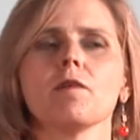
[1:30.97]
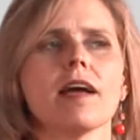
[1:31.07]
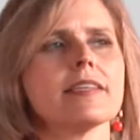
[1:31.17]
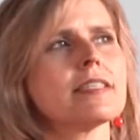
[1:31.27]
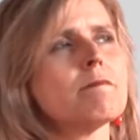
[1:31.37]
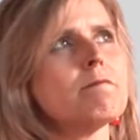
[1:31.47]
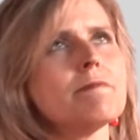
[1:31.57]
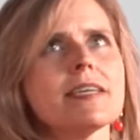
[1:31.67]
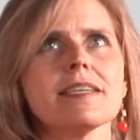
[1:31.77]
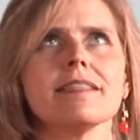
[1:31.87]
well, I
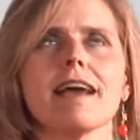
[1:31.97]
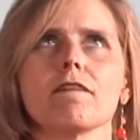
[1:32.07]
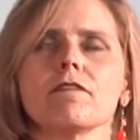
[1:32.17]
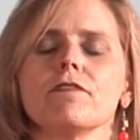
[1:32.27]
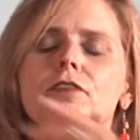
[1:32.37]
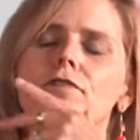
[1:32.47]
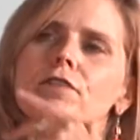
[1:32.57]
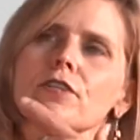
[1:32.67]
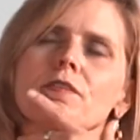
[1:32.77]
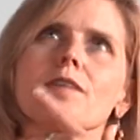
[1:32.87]
submitted that review
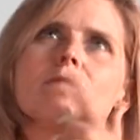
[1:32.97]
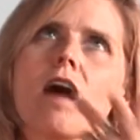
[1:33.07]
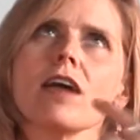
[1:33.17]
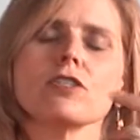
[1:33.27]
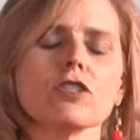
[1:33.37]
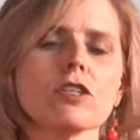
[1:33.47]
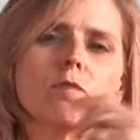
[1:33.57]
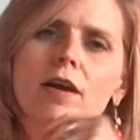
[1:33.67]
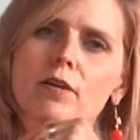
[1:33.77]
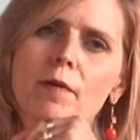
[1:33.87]
for you and I'm not sure
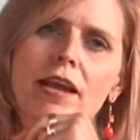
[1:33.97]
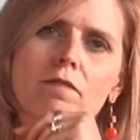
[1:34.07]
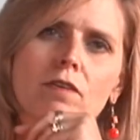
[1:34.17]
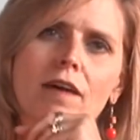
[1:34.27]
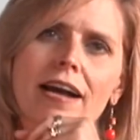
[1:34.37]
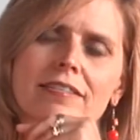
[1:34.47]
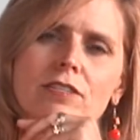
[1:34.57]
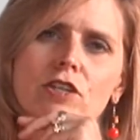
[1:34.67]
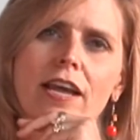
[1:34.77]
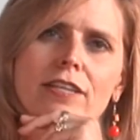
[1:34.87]
why your payroll
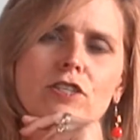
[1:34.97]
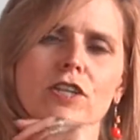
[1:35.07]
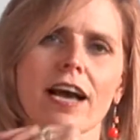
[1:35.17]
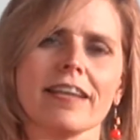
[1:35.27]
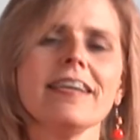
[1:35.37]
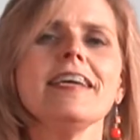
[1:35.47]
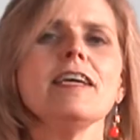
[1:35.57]
hasn't changed yet.